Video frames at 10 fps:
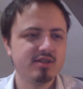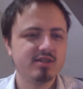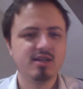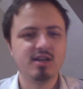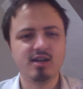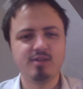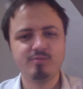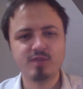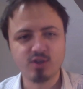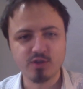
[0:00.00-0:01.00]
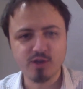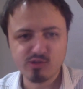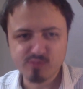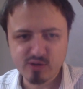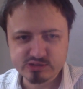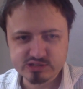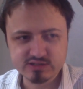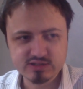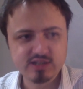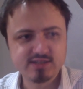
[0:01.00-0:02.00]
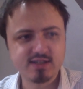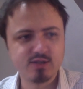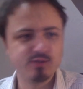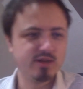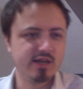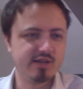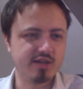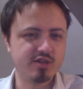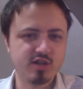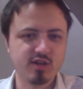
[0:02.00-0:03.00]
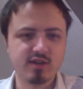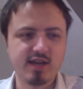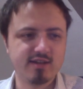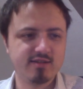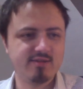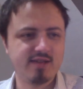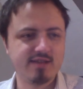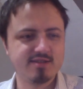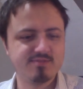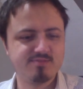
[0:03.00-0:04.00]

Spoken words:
He's got the old models, so they just look like these